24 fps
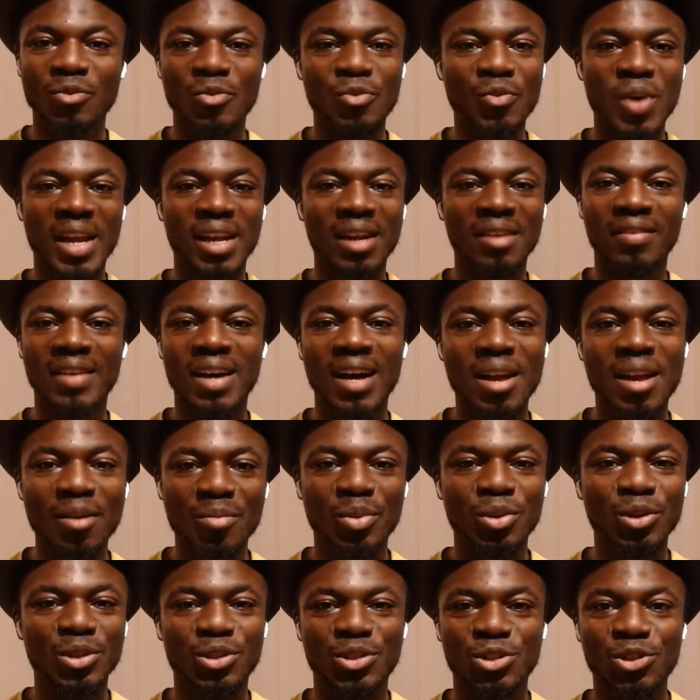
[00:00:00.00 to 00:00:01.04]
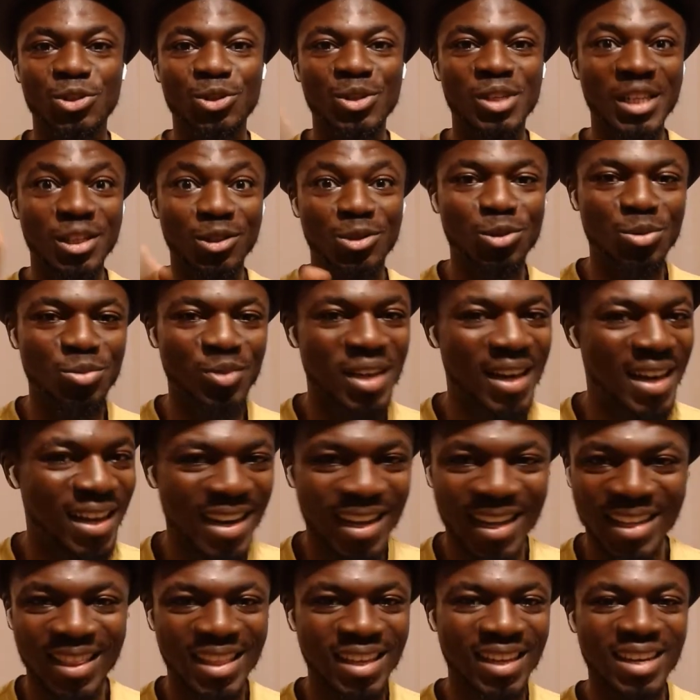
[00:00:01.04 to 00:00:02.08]
whenever I post, you need to be
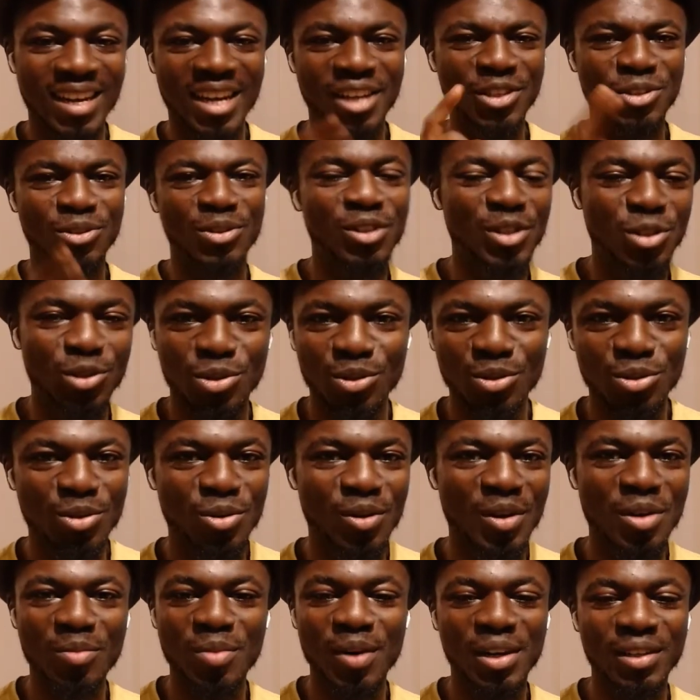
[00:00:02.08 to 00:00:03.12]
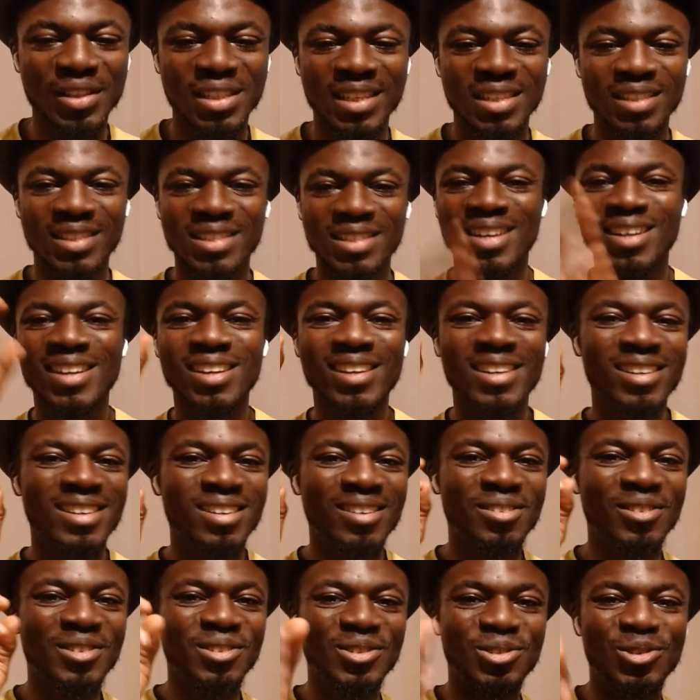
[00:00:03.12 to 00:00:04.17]
alerted and you need to know about it.
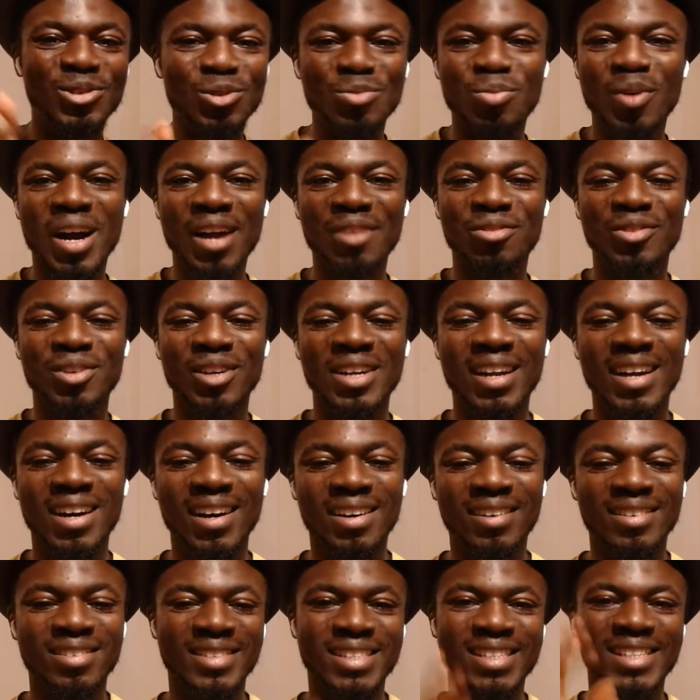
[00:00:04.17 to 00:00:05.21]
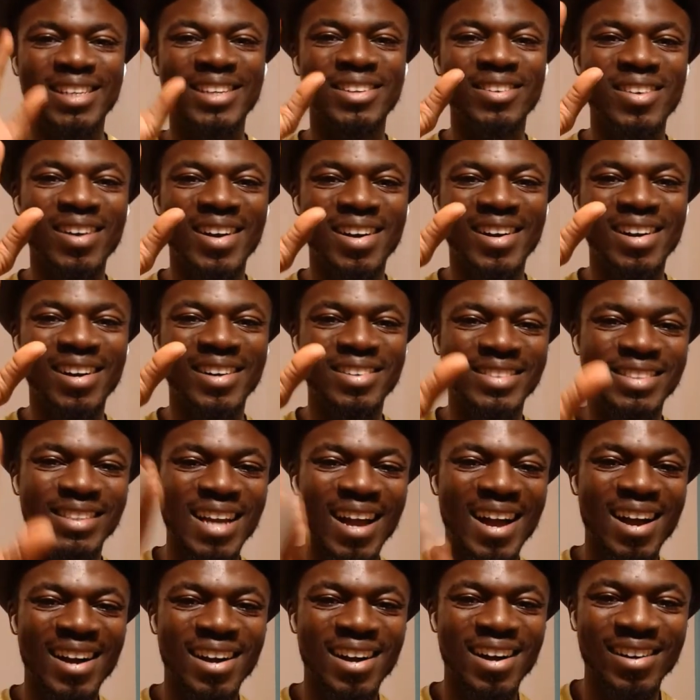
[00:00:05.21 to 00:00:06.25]
Goodbye for now. See you around.
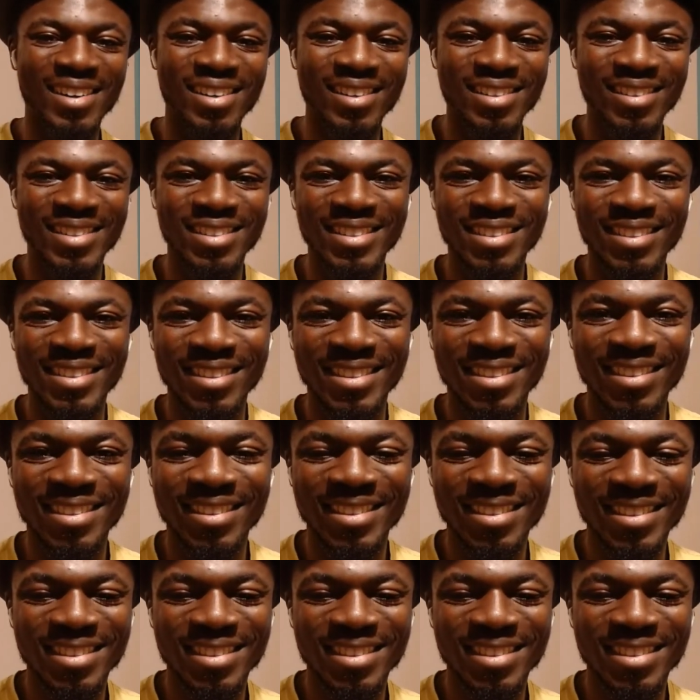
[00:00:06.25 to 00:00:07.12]
Ciao.